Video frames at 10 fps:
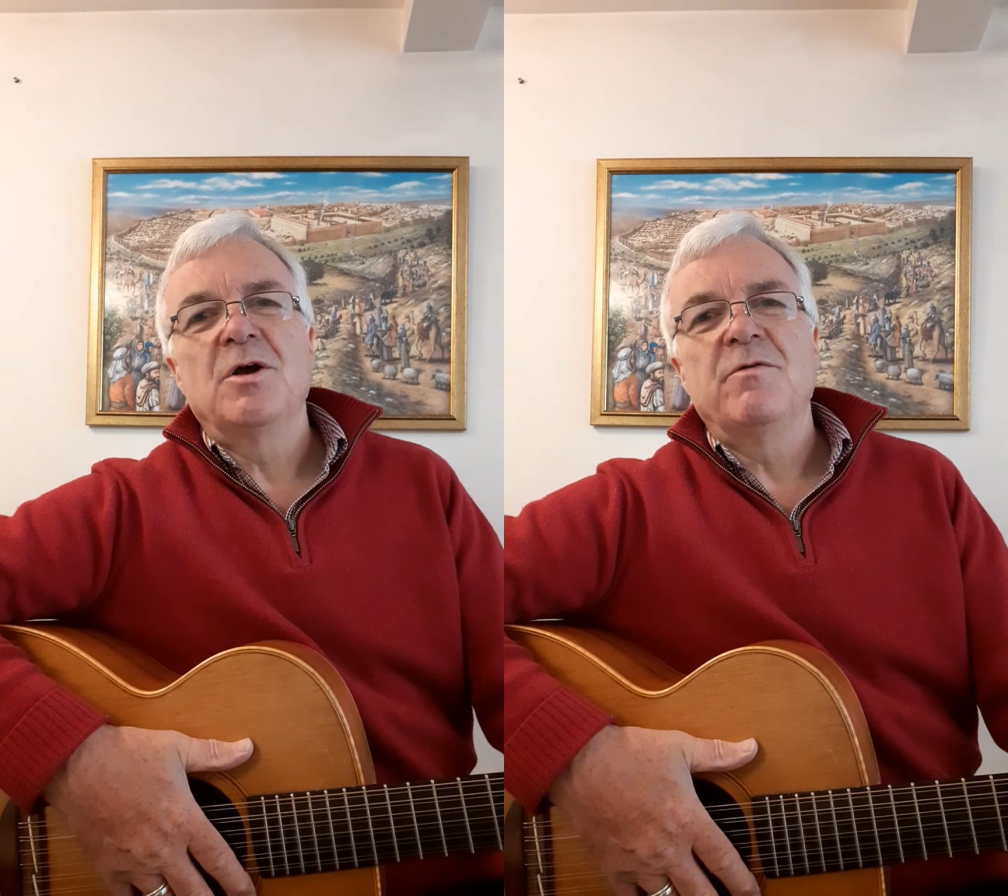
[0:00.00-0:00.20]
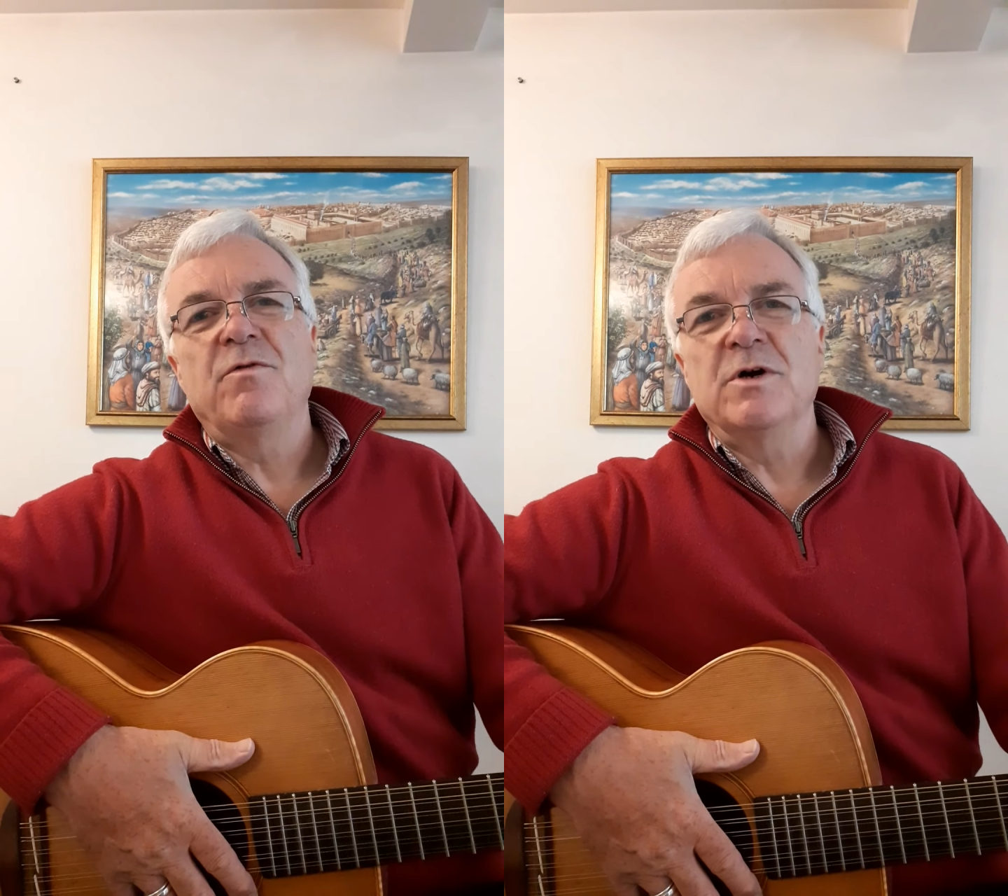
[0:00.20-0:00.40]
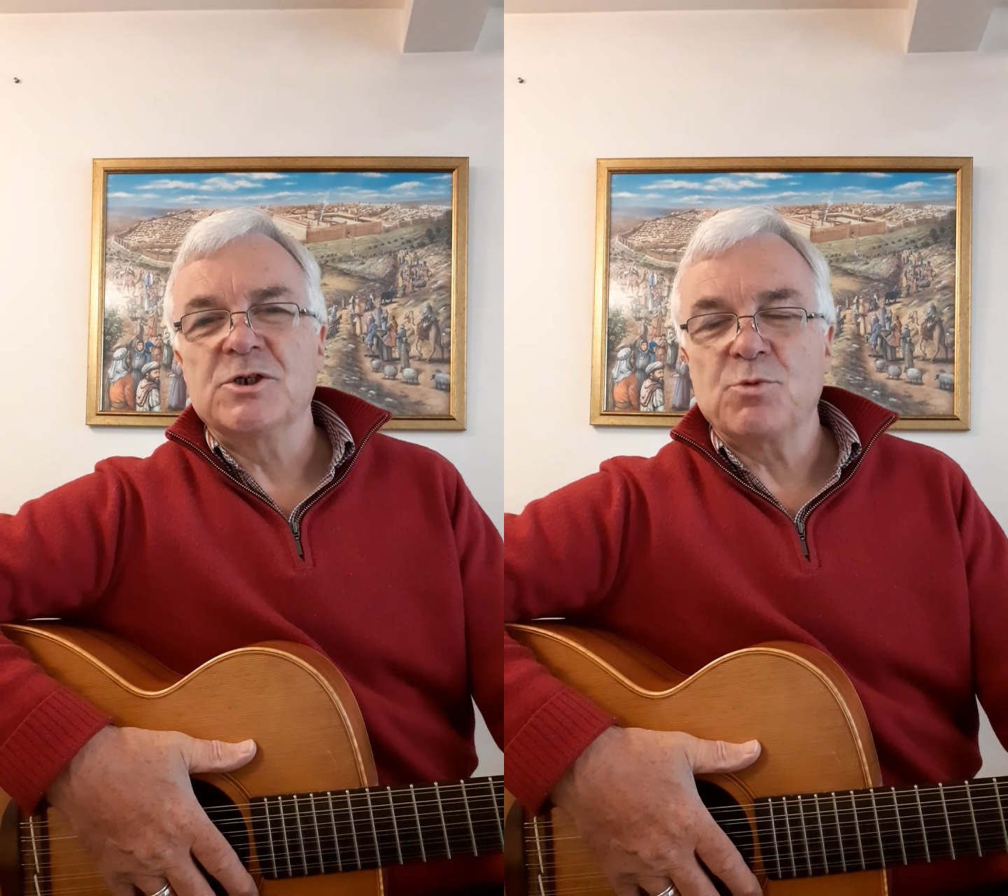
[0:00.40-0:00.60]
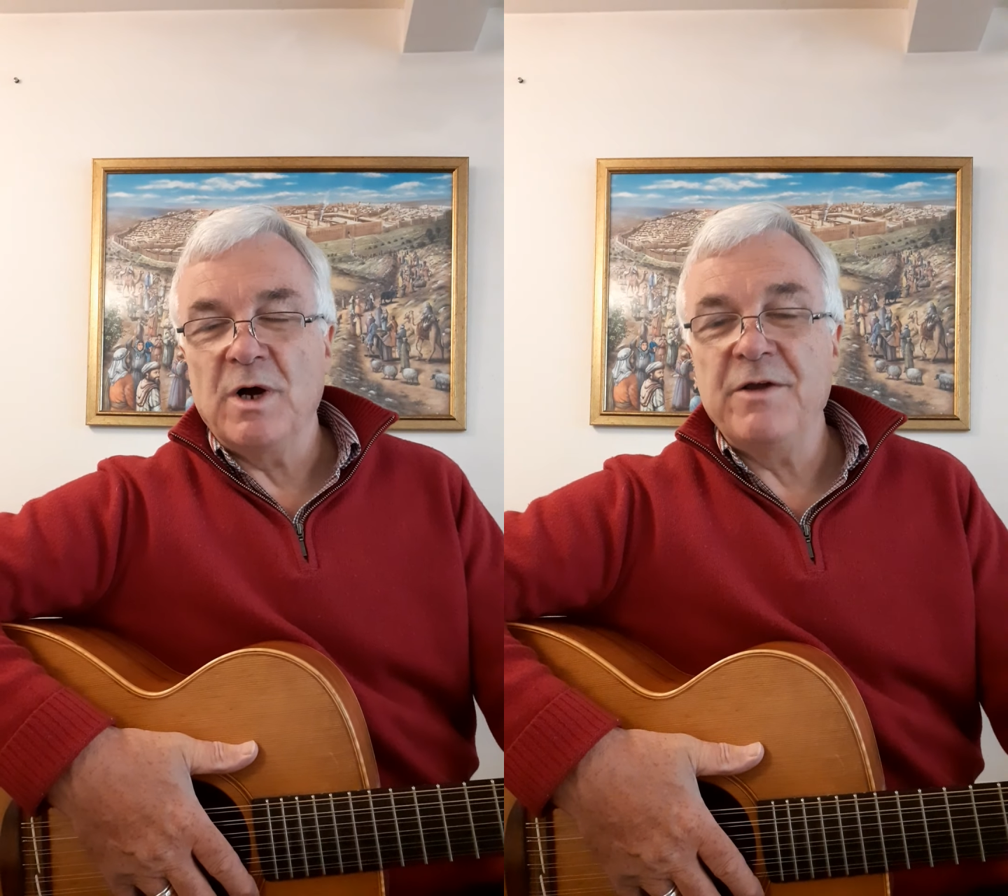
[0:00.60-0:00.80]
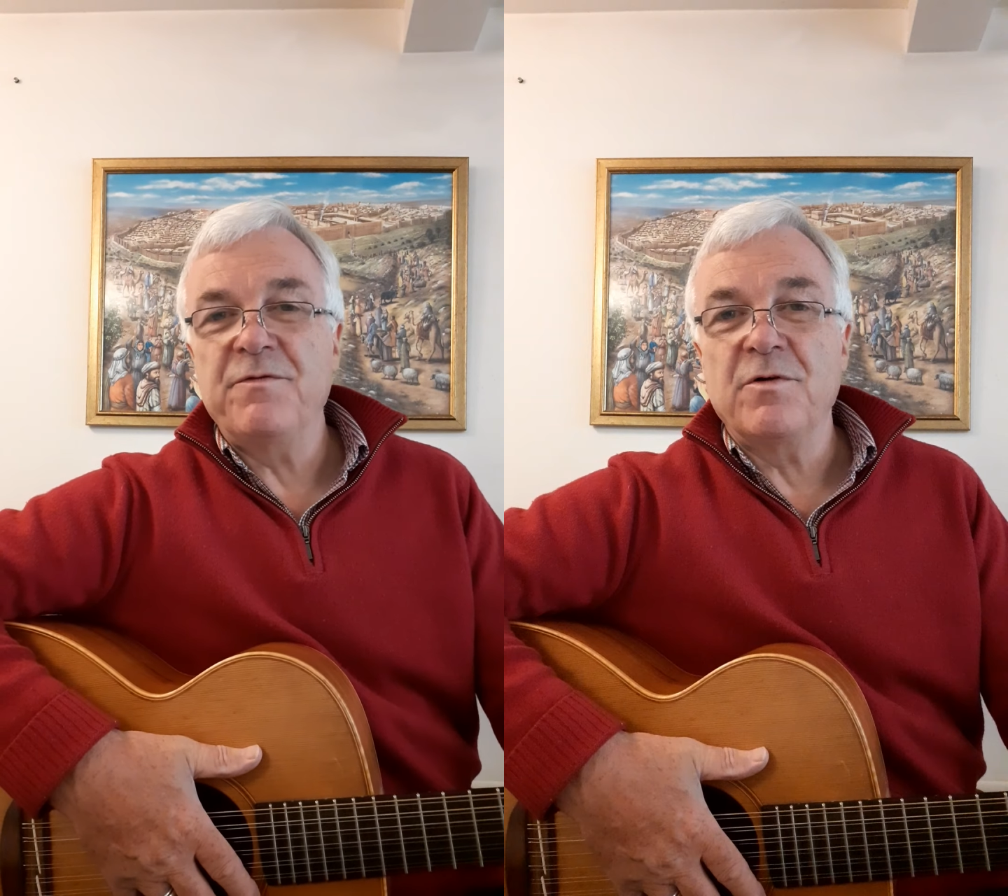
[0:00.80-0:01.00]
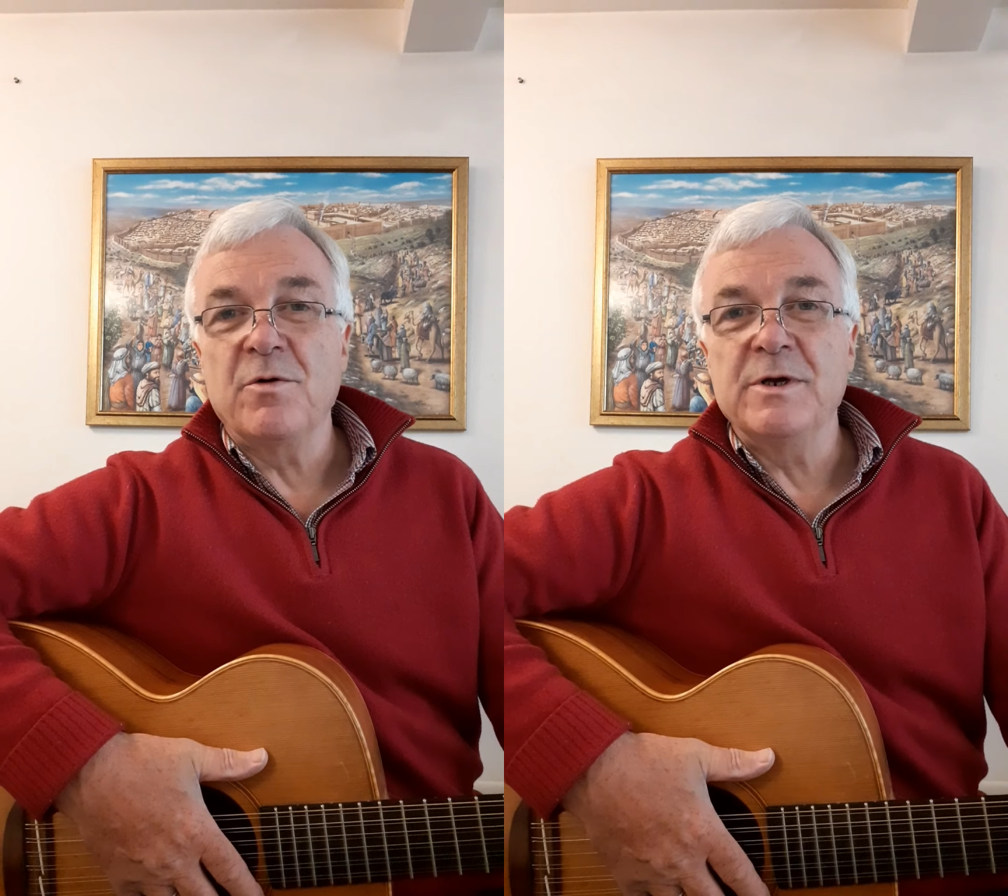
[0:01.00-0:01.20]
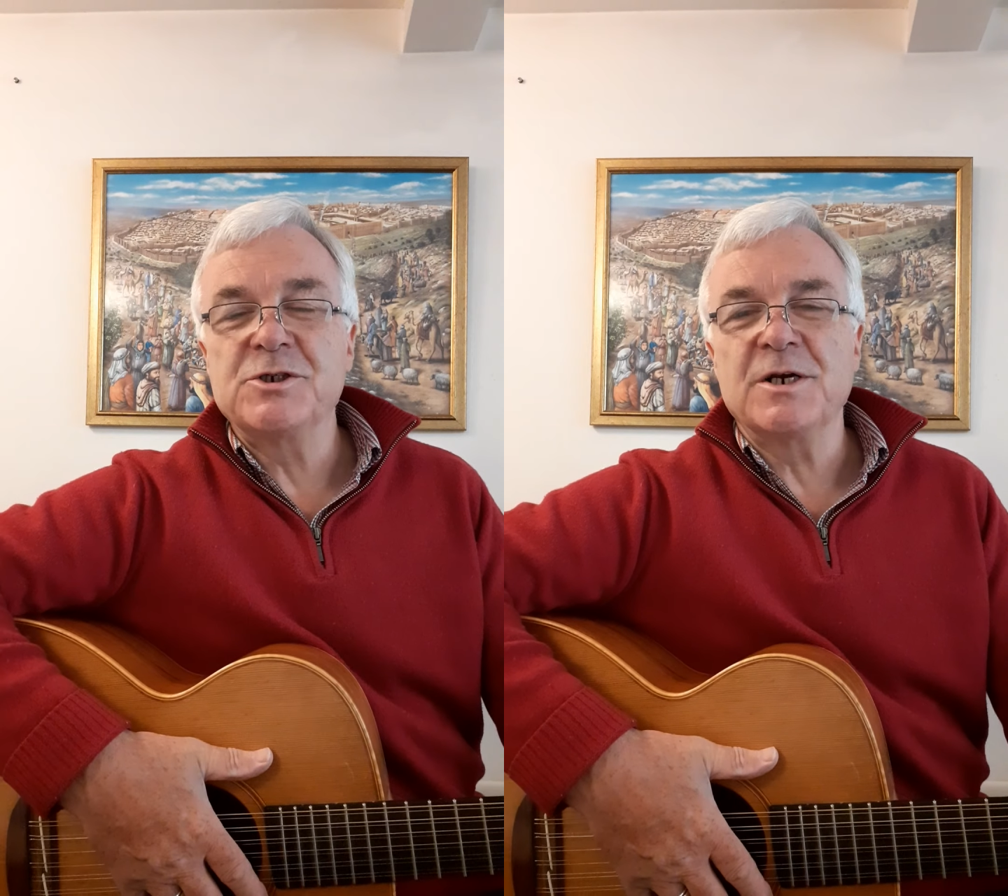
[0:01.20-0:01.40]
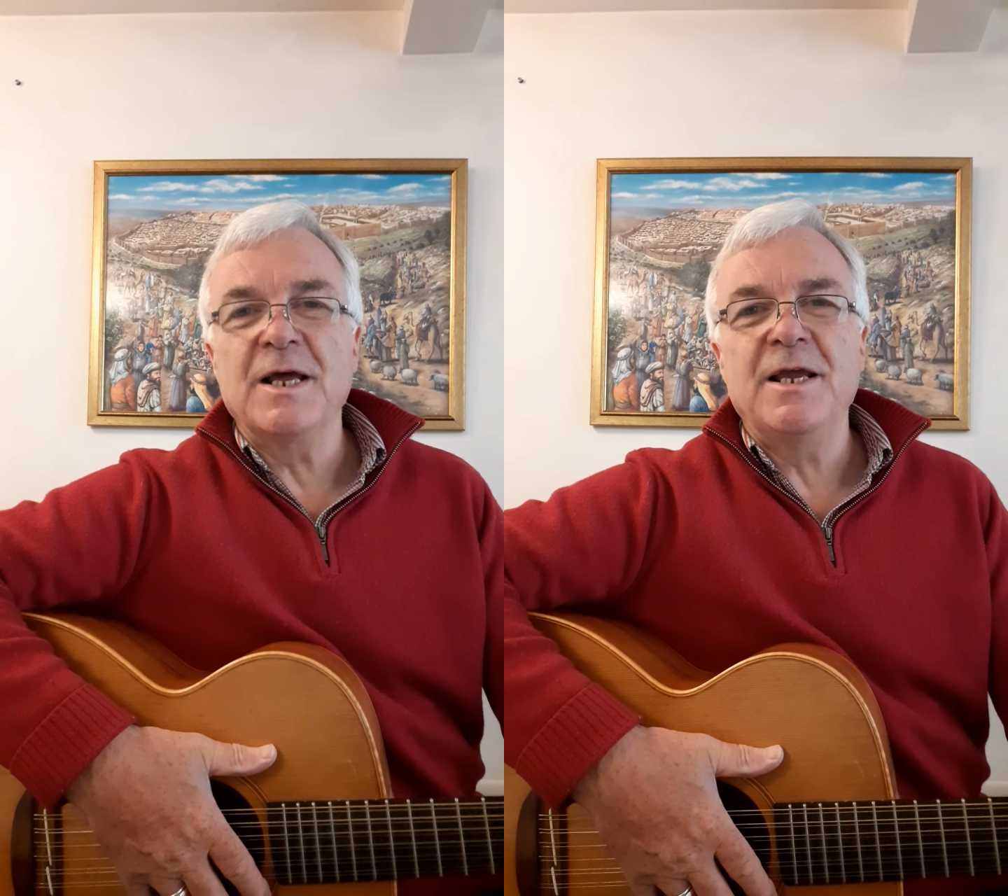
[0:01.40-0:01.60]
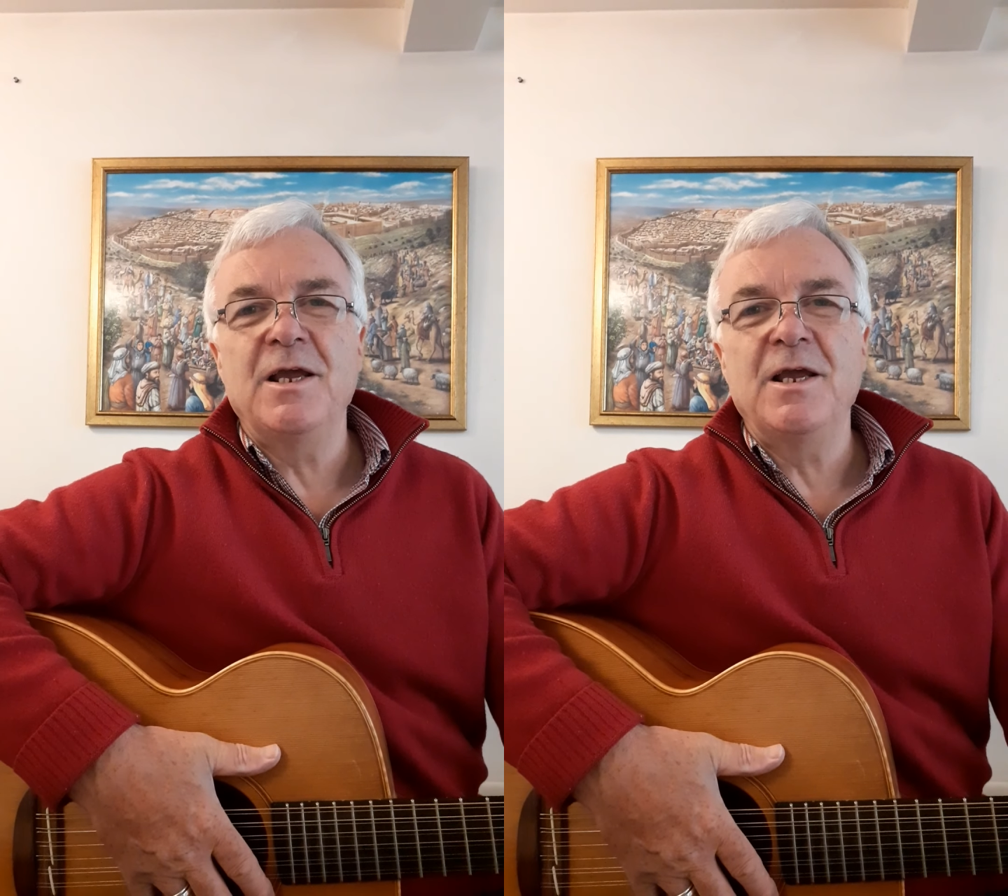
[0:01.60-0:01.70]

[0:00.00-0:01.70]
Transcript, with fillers: for his wife originally.